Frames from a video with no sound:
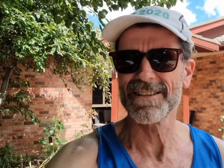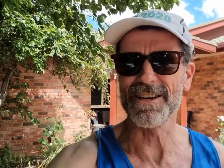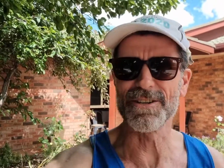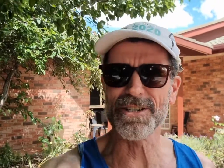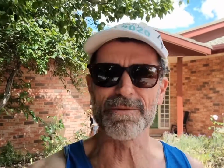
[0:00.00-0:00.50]

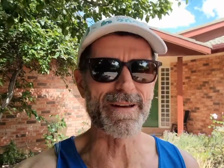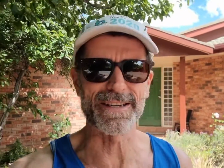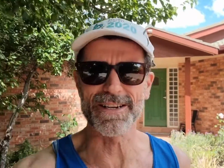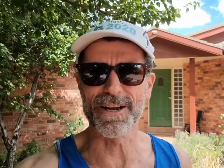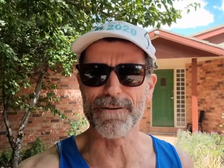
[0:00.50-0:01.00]
So just
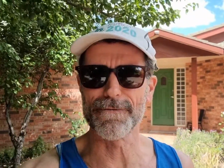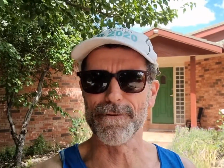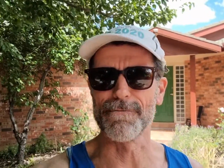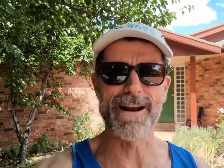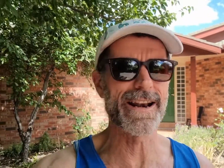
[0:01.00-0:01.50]
about to go
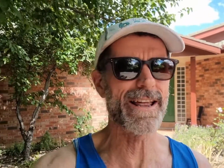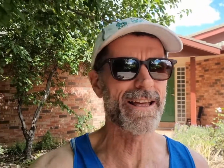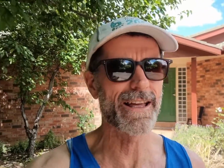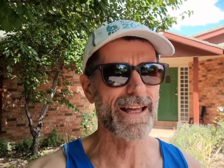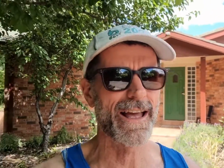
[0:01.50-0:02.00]
for a run
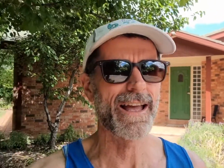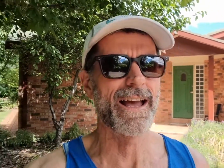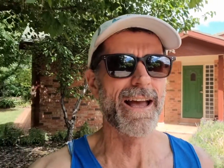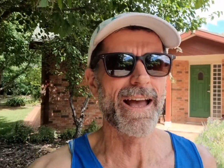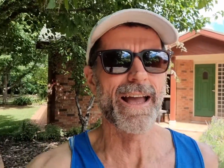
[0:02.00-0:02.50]

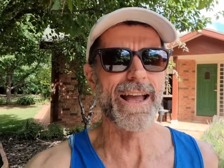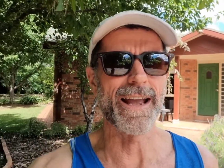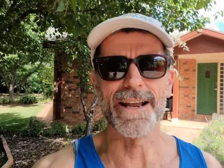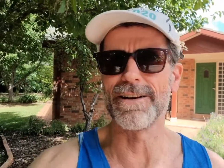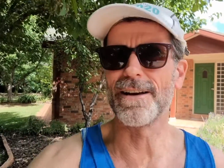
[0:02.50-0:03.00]

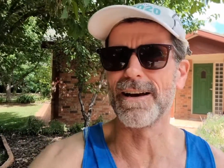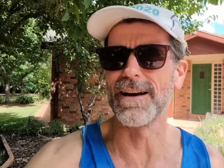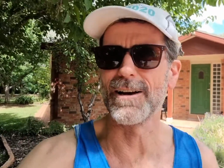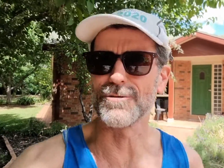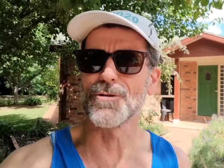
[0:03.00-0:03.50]
and
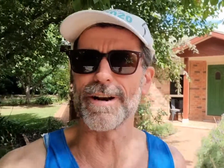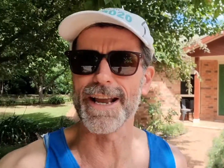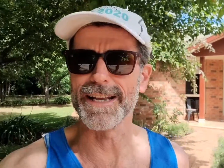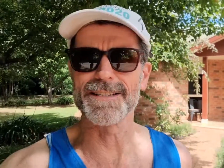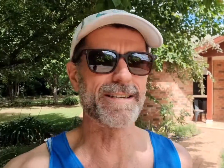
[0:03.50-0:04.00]
uh, I'll try
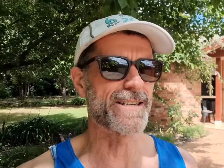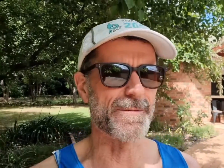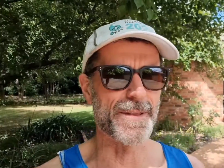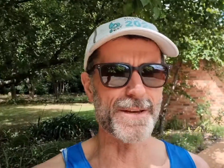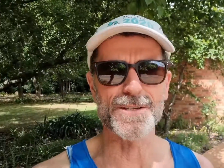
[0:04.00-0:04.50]
to answer
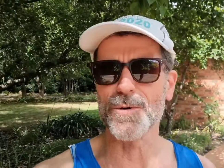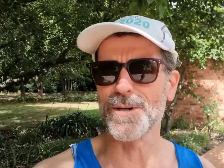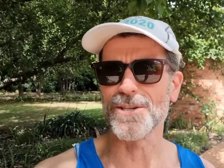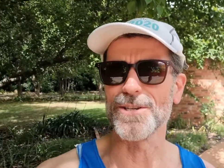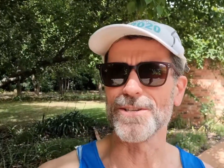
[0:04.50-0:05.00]
some of those
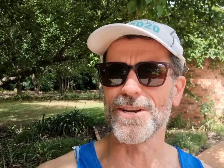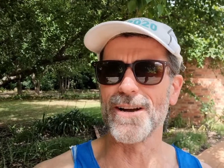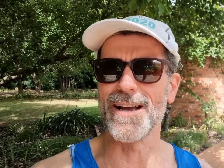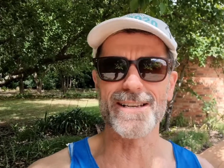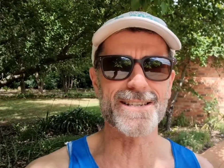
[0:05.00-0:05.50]
questions
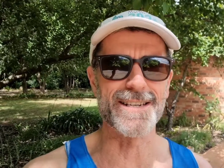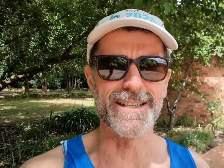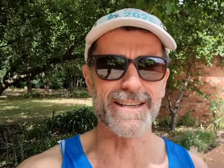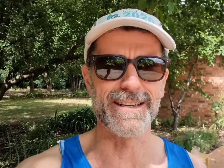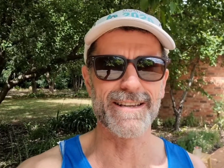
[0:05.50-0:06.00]
I asked
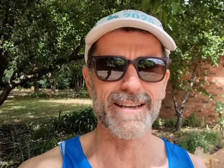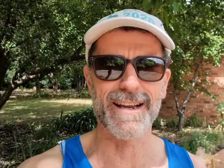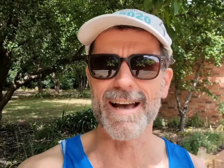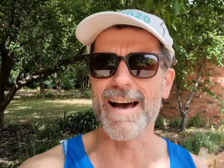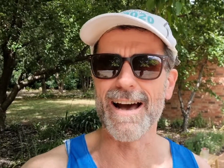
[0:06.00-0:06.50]
in the
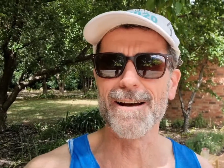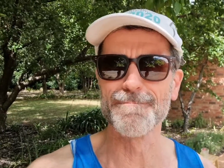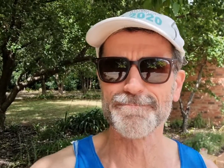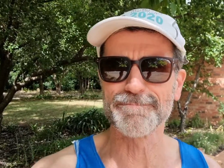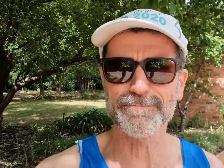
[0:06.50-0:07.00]
car.